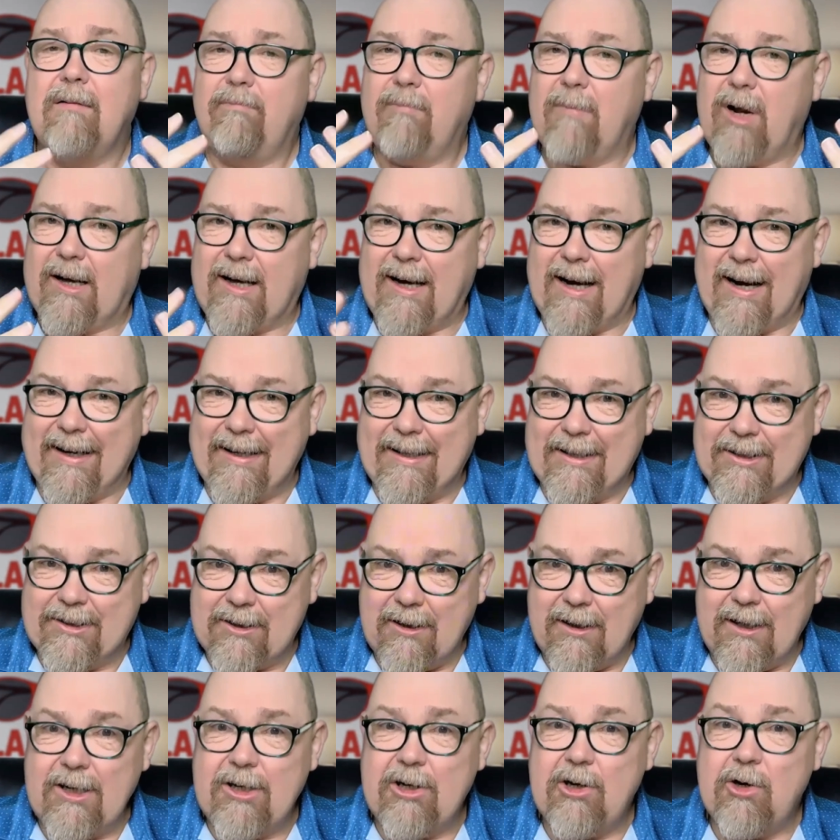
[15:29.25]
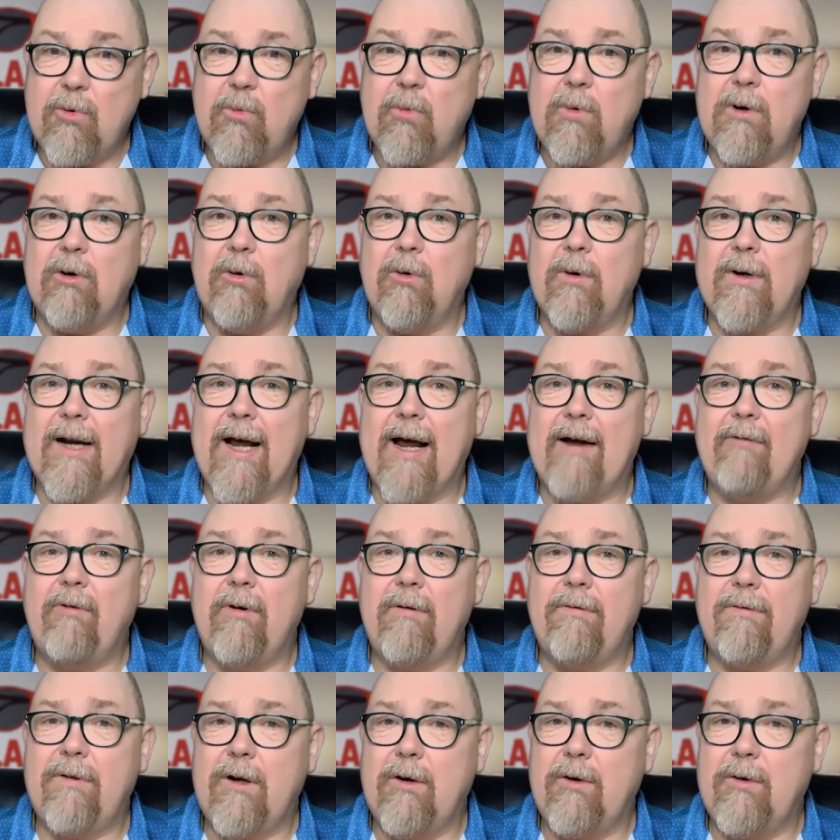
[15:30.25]
occasionally you will get
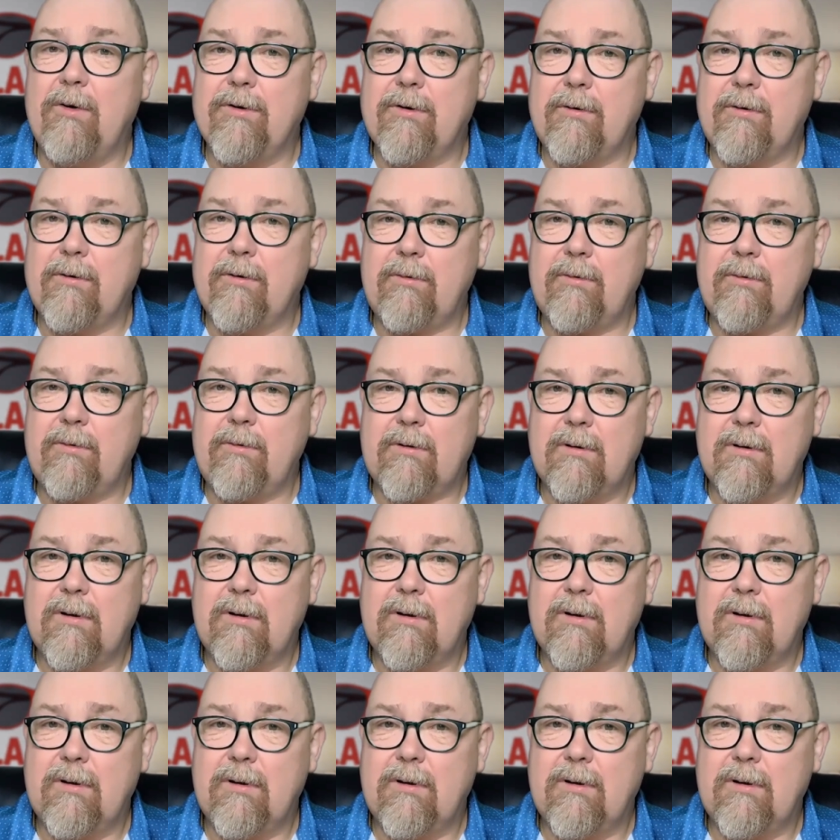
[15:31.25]
refusals.